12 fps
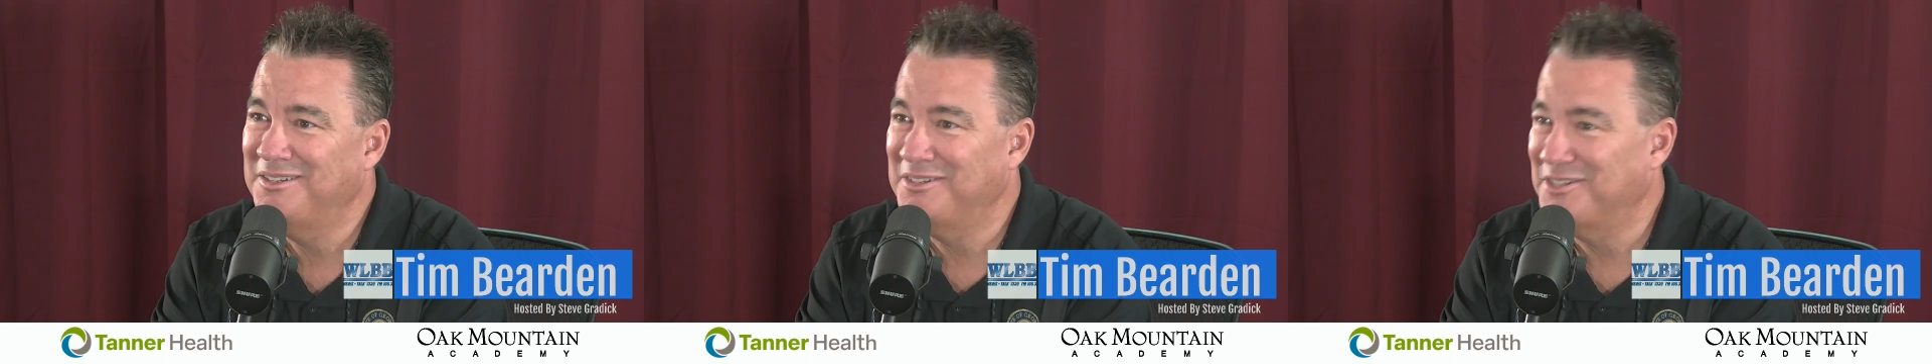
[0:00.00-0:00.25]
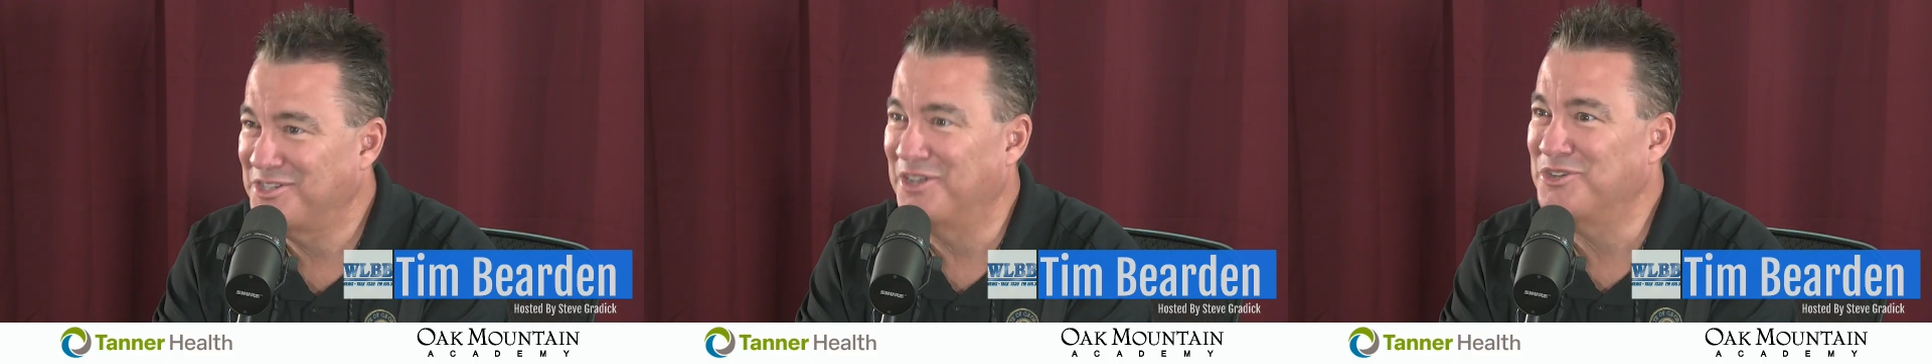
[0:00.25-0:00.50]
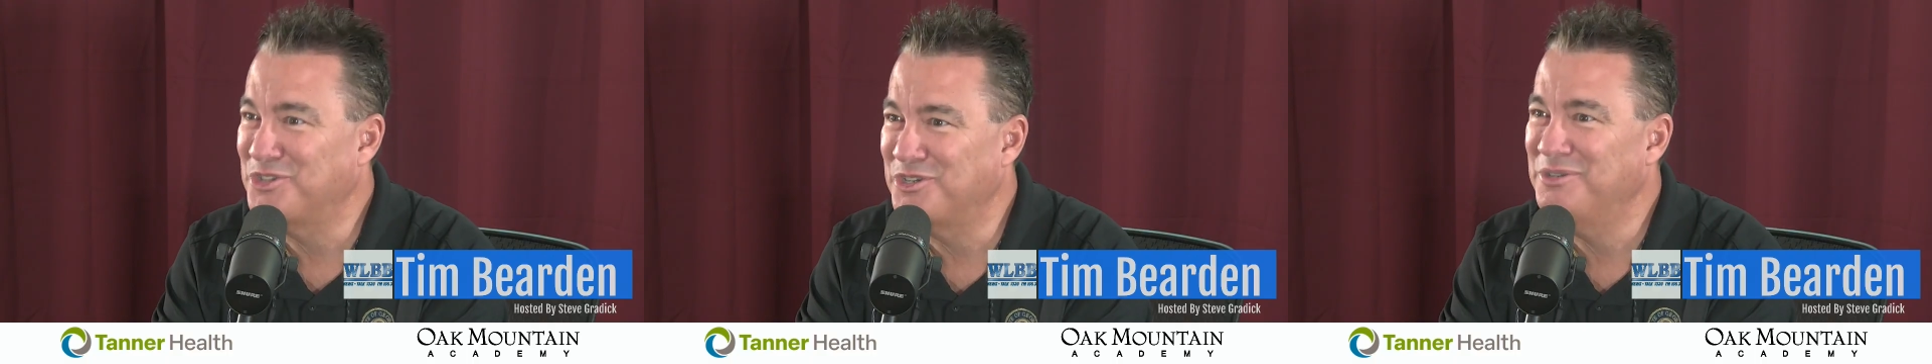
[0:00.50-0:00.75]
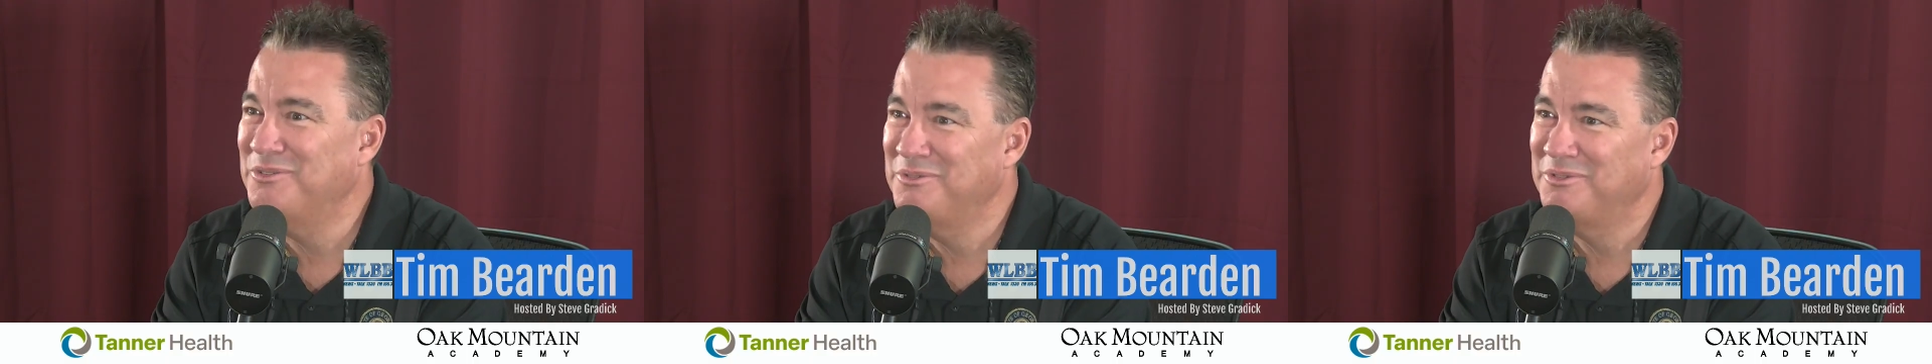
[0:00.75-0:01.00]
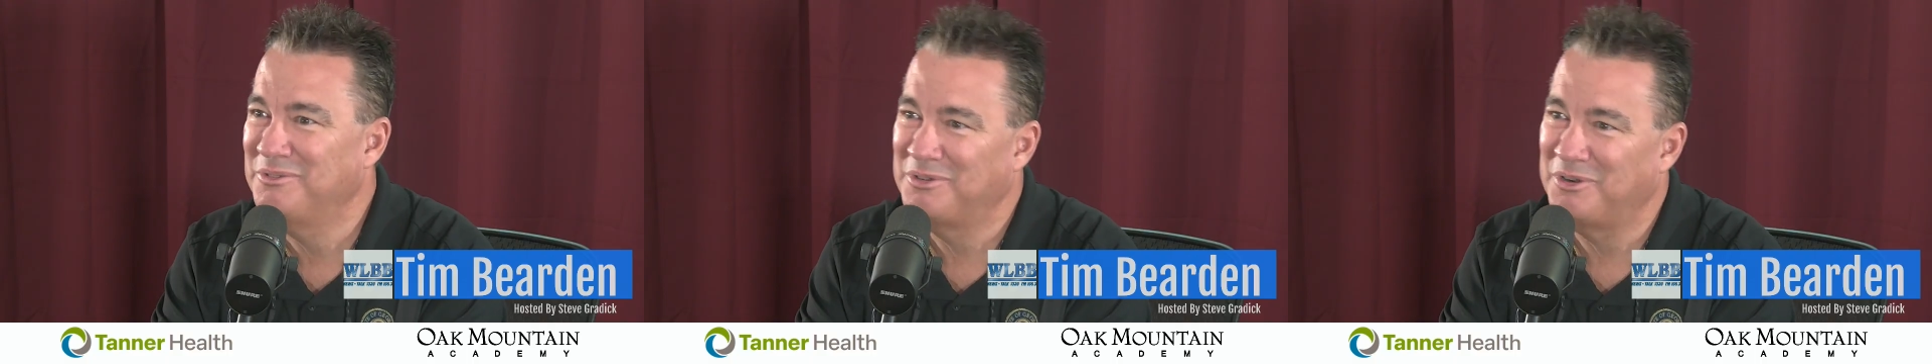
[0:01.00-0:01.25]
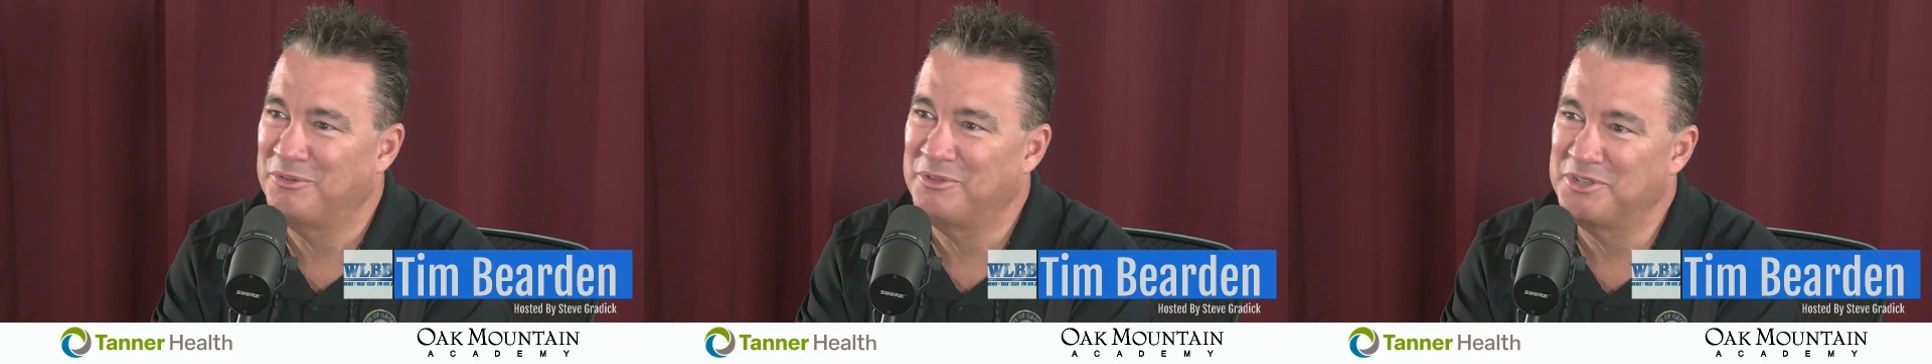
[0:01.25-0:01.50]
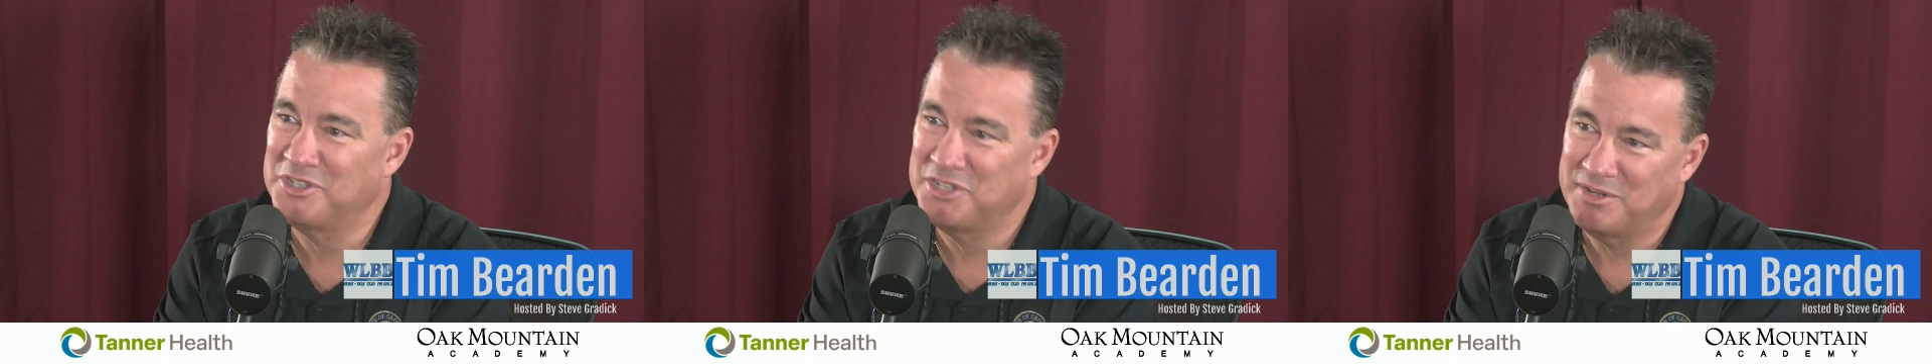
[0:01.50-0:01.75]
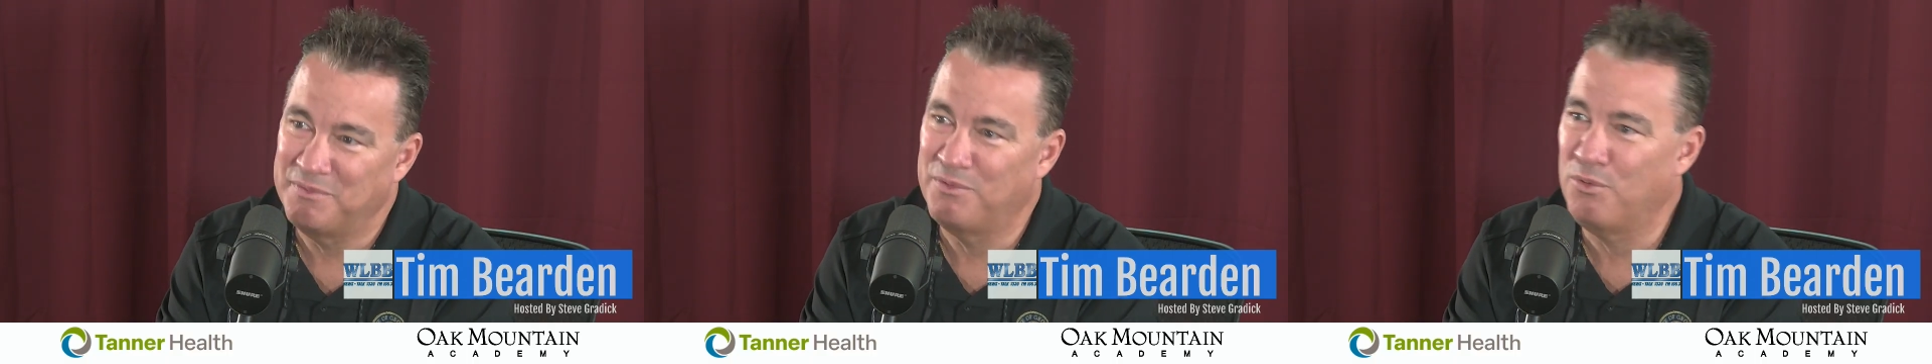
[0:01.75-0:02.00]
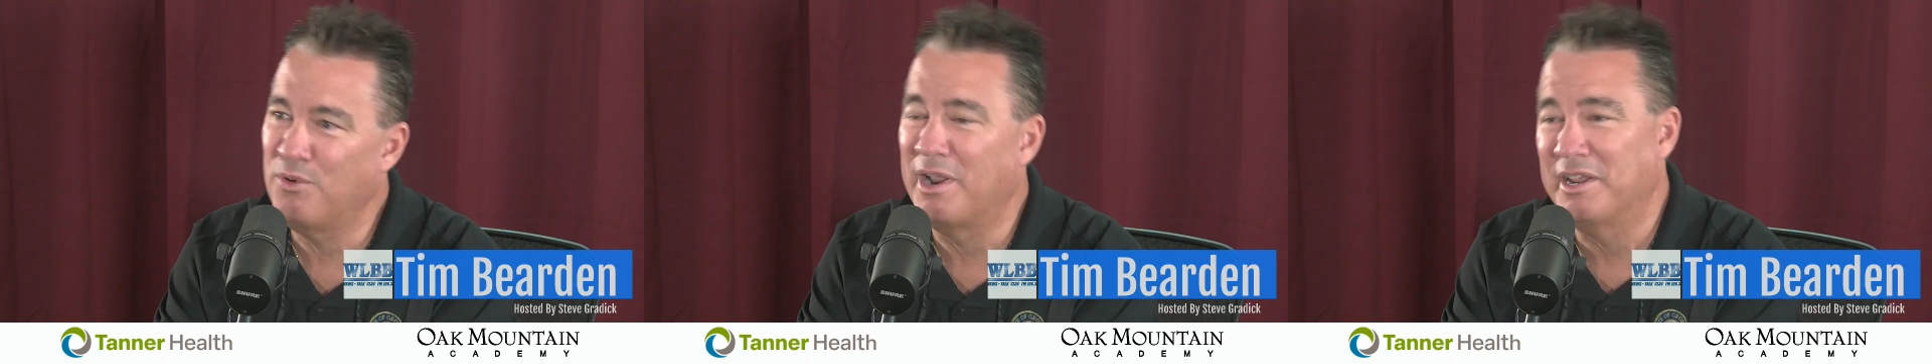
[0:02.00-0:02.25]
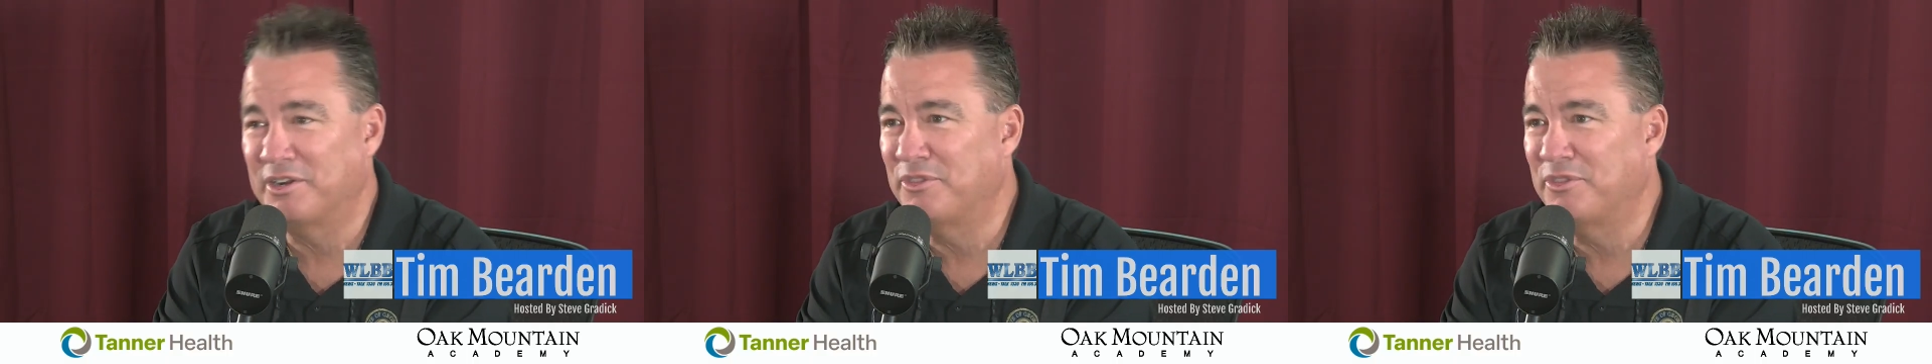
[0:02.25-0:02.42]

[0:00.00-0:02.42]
discussion on the Senate floor and